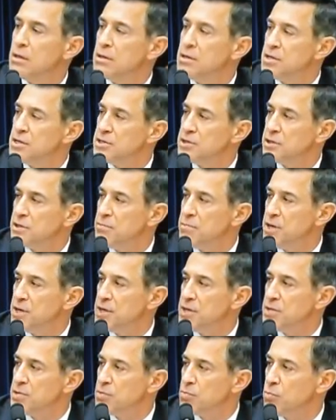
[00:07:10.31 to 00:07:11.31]
this
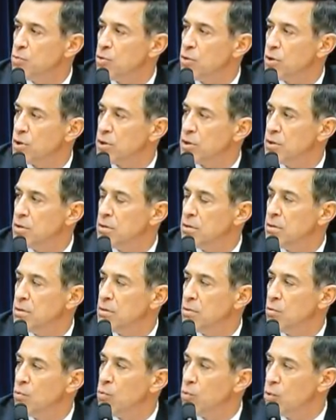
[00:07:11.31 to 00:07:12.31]
committee's work
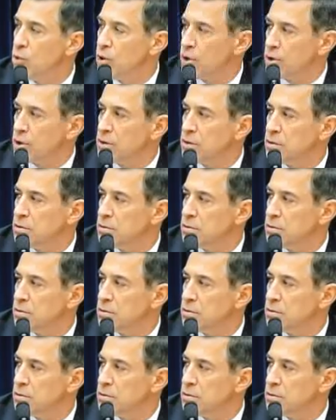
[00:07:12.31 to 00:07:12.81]
work.